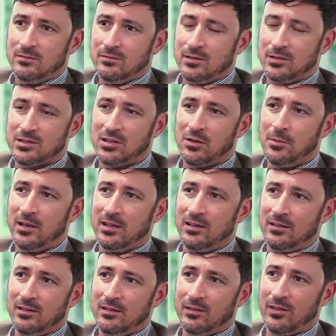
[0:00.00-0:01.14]
There's so many
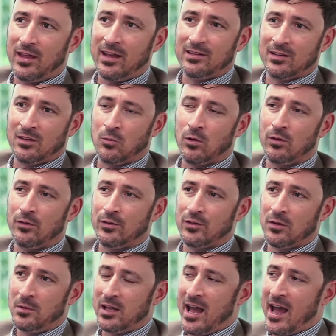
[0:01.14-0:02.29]
things in the world, there's so
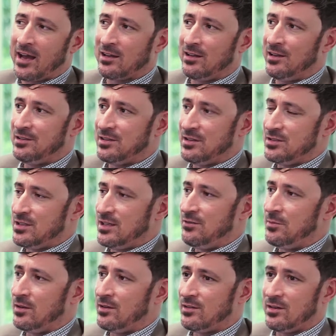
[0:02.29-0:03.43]
many accolades and
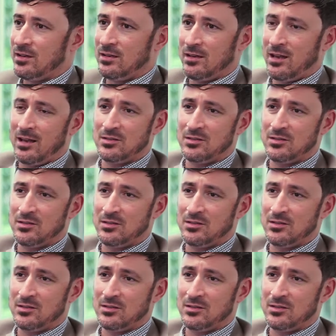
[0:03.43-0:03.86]
achievements and,